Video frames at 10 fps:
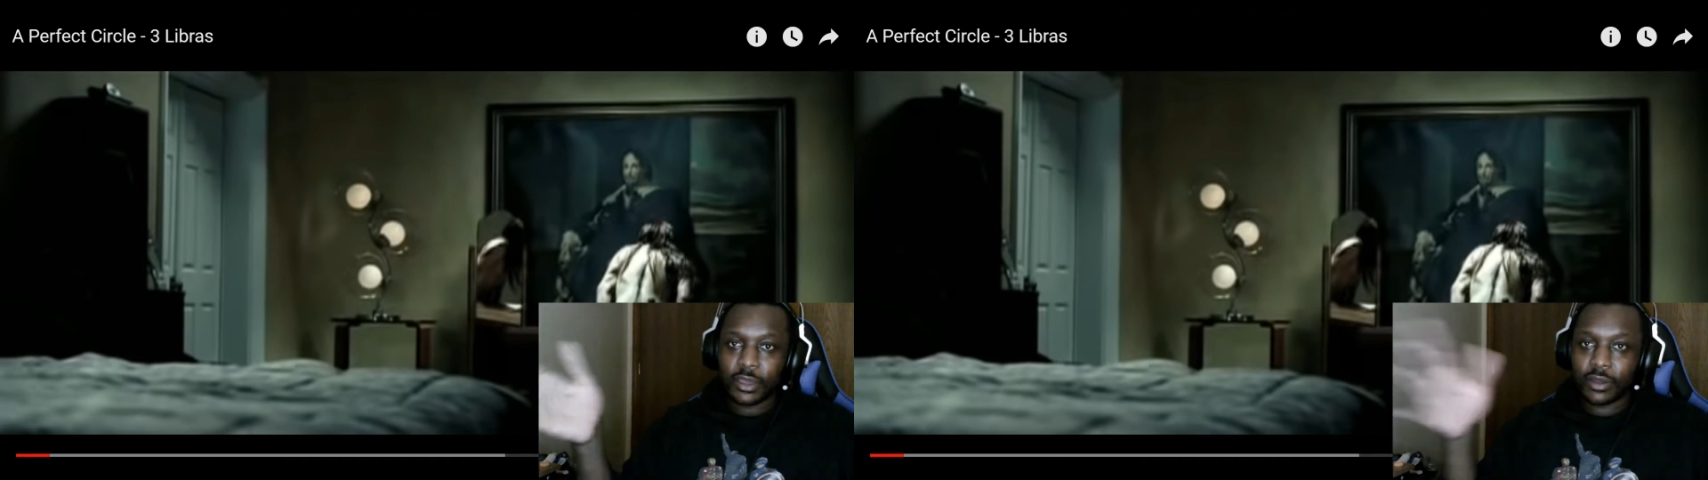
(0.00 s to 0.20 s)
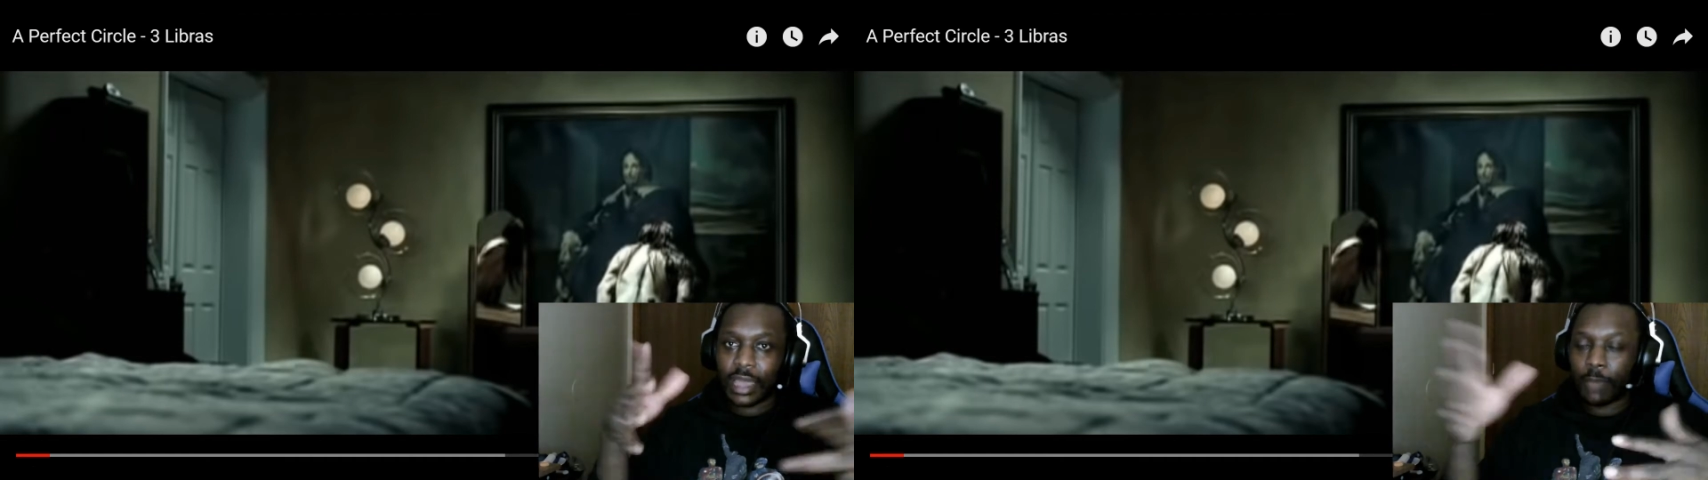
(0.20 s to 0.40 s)

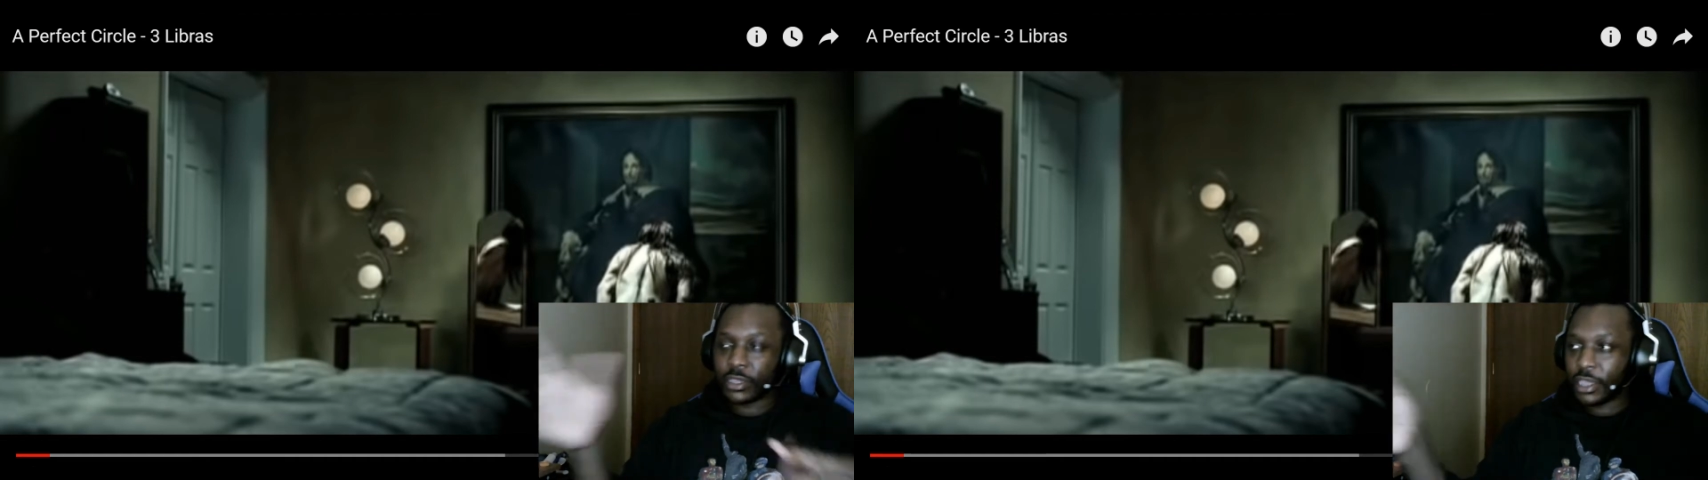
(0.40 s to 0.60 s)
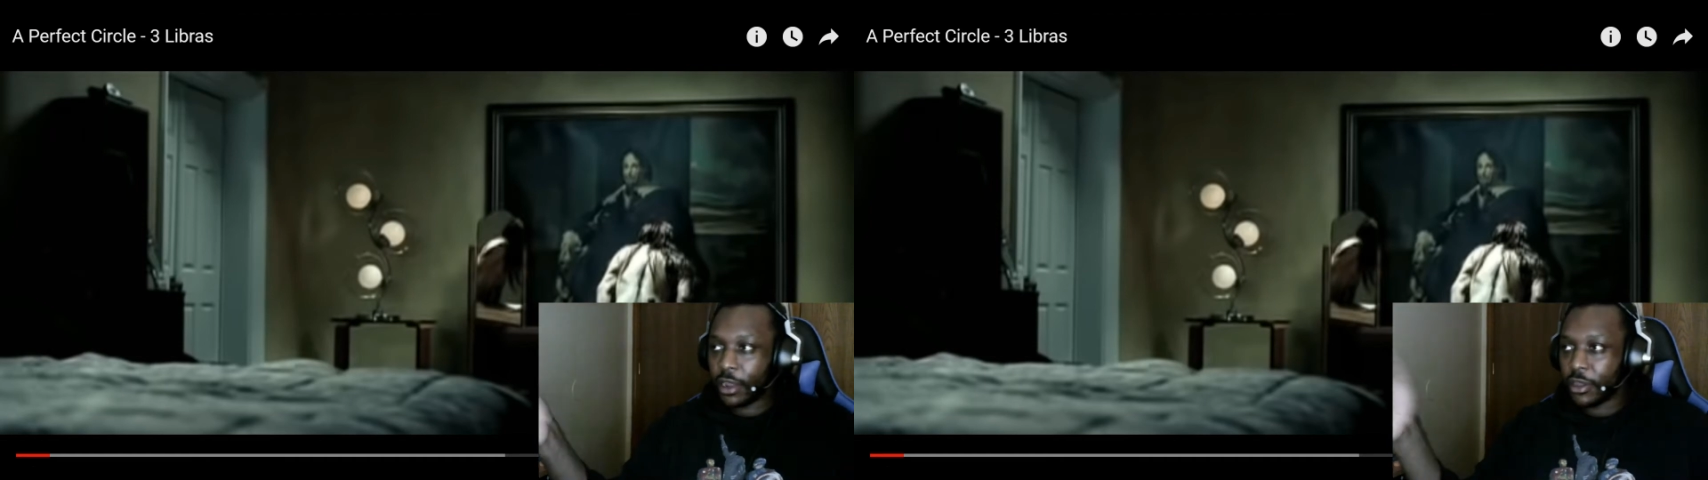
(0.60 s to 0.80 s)

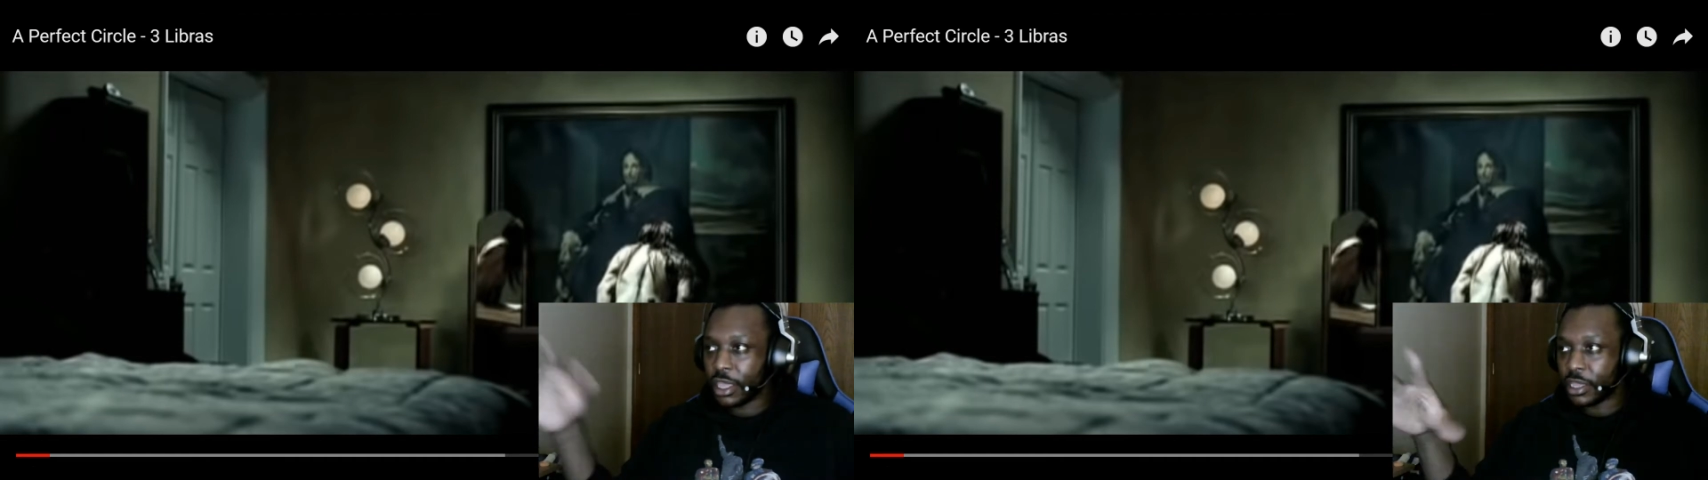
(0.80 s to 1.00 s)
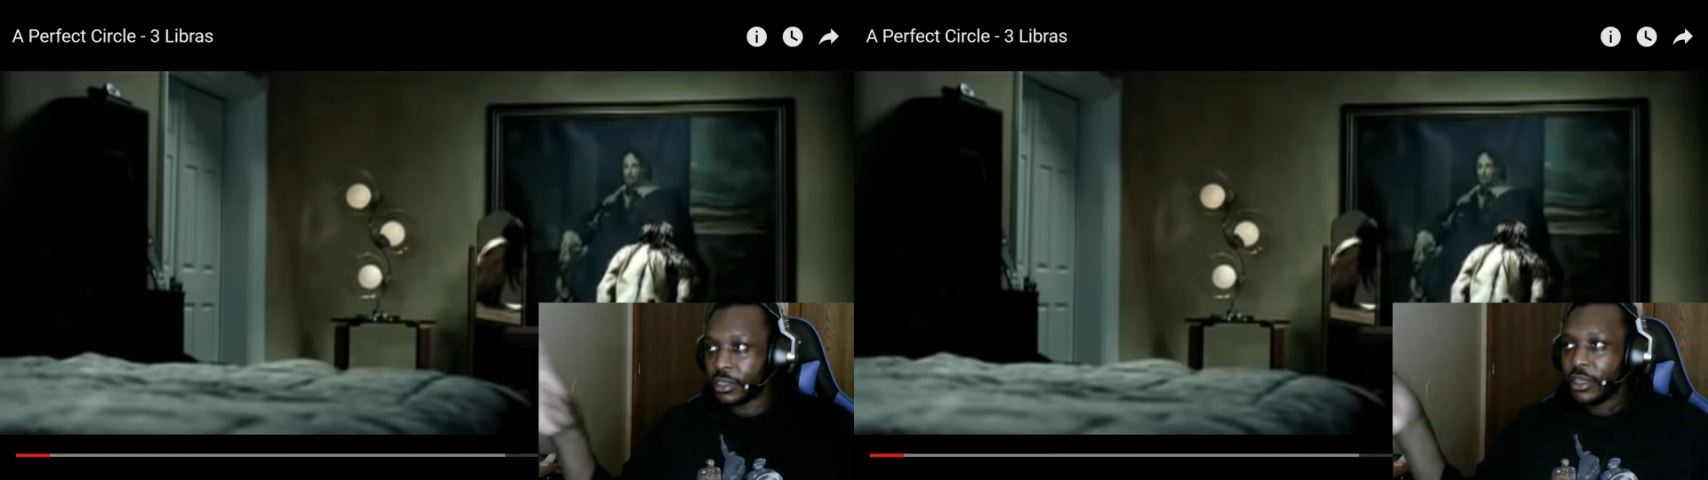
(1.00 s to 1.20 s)
commentary
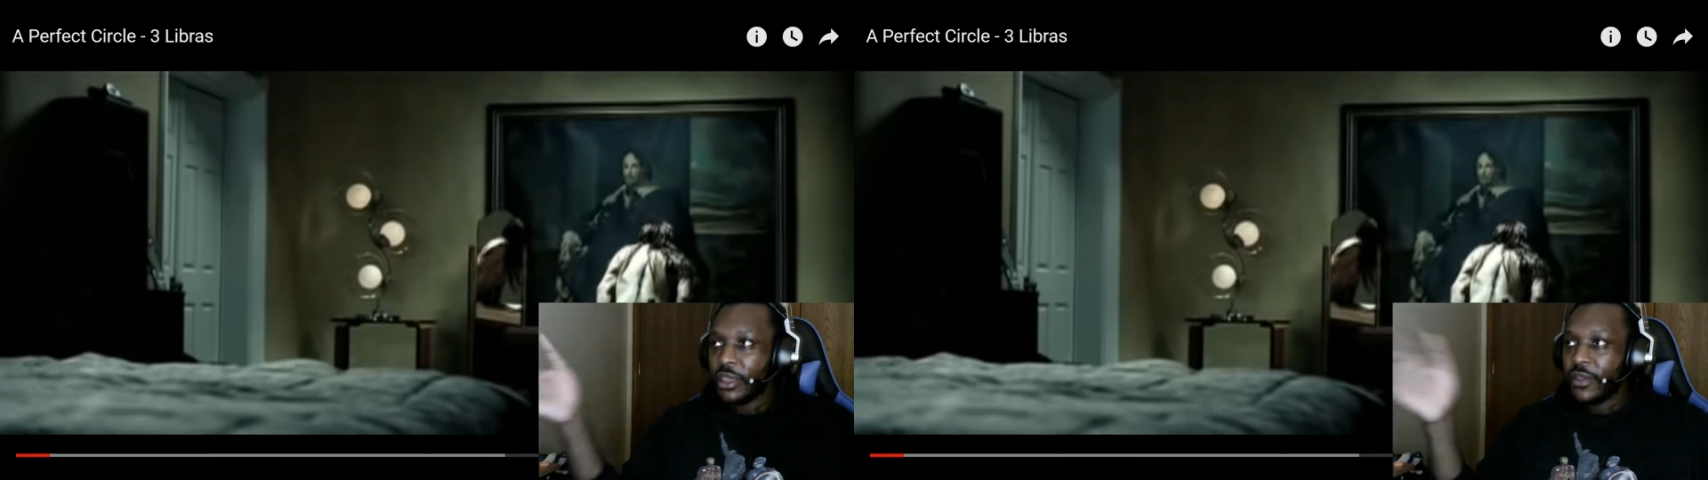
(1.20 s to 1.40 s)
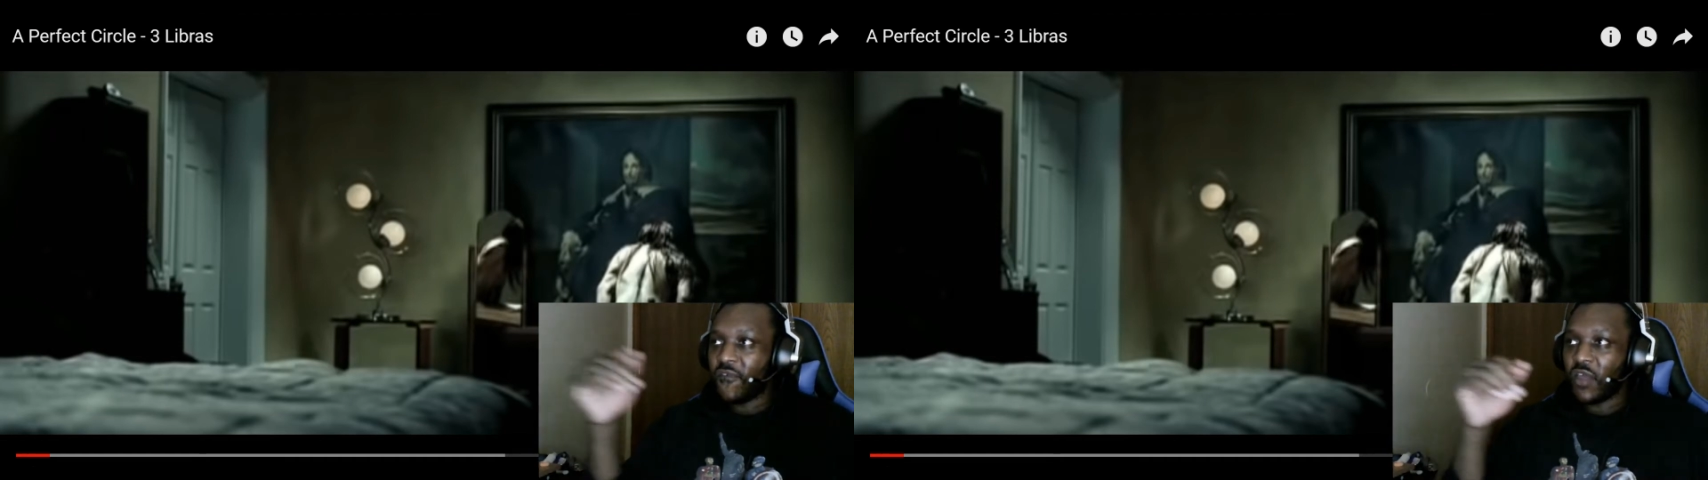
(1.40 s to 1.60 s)
and
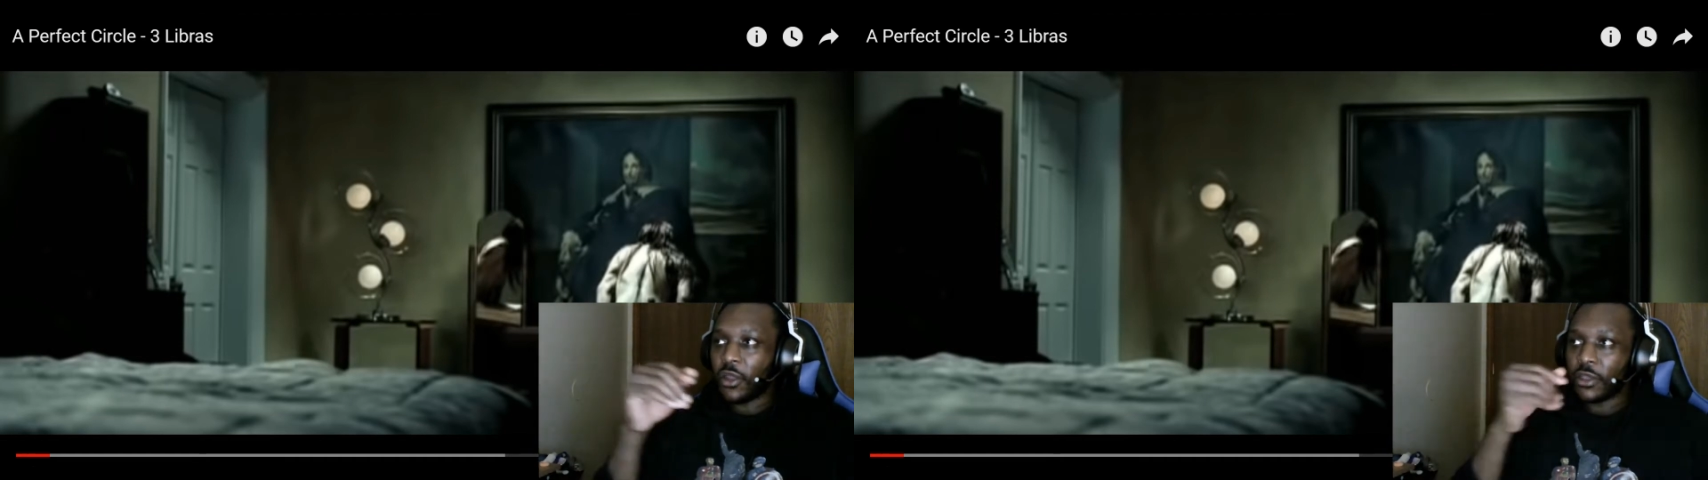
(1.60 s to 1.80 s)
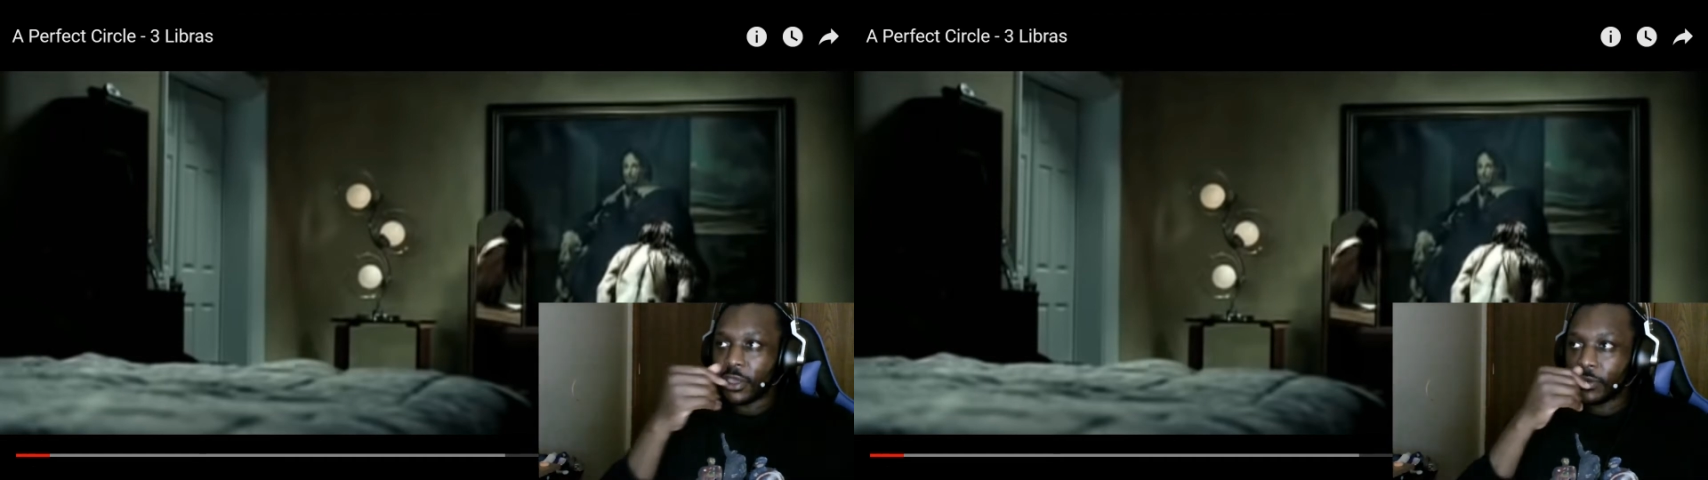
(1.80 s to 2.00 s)
fair
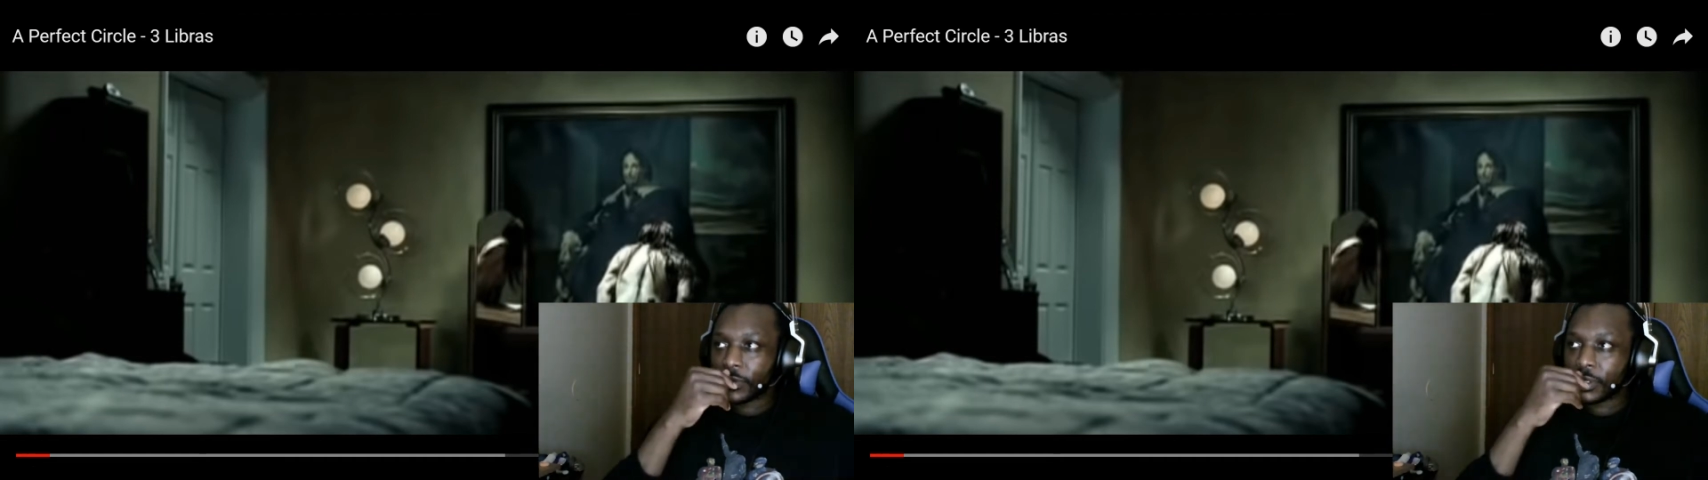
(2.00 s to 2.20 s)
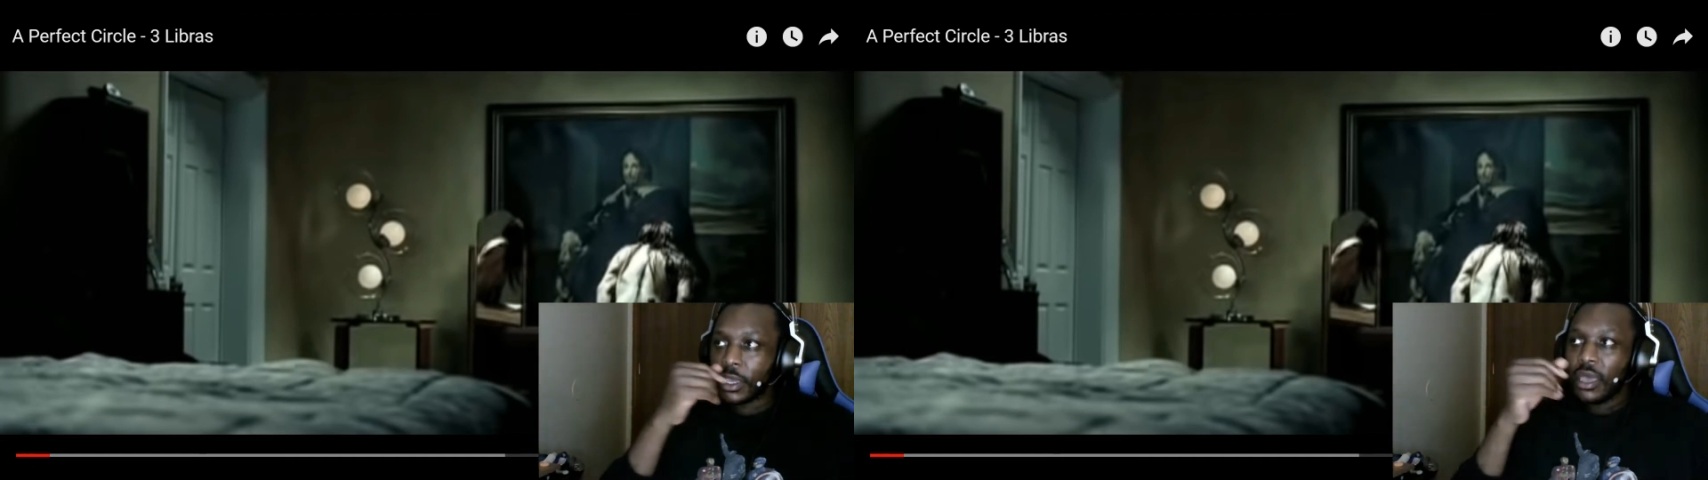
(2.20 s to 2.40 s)
use.